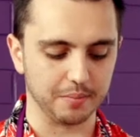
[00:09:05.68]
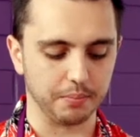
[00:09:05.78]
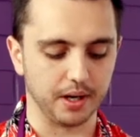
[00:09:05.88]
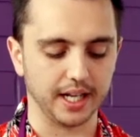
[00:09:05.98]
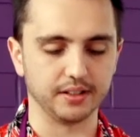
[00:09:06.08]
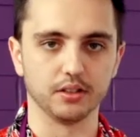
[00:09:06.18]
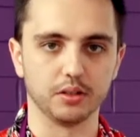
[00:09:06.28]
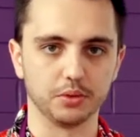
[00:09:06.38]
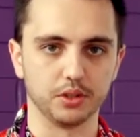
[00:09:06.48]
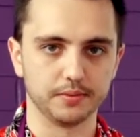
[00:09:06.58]
it bind a
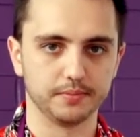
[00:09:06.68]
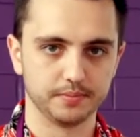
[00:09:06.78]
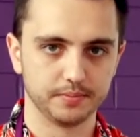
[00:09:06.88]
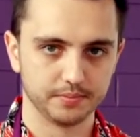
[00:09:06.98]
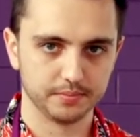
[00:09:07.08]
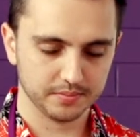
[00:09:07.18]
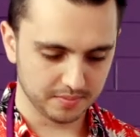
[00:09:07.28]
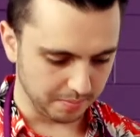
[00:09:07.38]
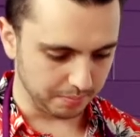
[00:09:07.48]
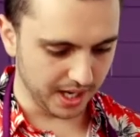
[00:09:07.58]
lot more.
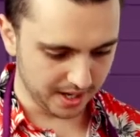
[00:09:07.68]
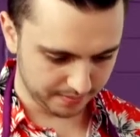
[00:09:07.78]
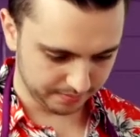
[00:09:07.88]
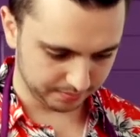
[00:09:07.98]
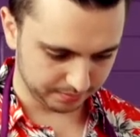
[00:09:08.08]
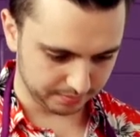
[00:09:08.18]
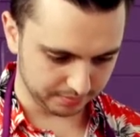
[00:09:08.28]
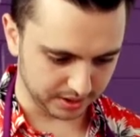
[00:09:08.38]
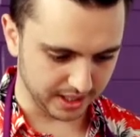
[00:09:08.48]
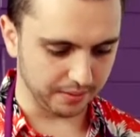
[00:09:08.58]
But
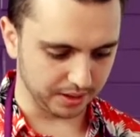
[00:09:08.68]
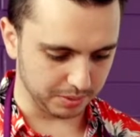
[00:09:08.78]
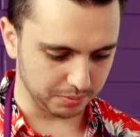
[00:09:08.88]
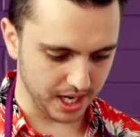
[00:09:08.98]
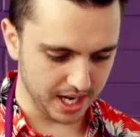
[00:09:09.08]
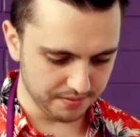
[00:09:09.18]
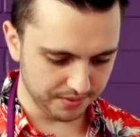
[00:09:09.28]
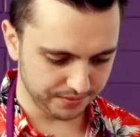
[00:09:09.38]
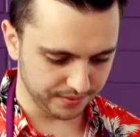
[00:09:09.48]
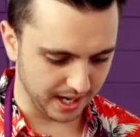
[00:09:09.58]
today we're going to be brave
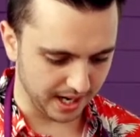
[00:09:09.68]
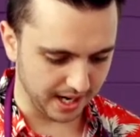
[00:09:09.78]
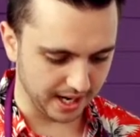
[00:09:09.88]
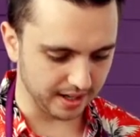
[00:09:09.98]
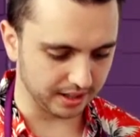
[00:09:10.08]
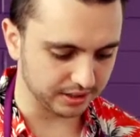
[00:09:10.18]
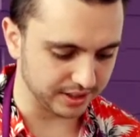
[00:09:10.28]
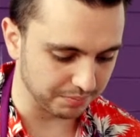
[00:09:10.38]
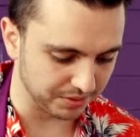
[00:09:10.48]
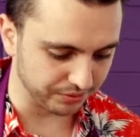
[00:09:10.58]
and I'm going to
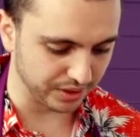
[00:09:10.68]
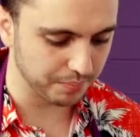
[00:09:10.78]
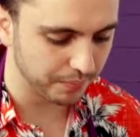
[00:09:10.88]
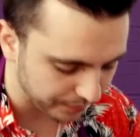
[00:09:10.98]
attempt to flip.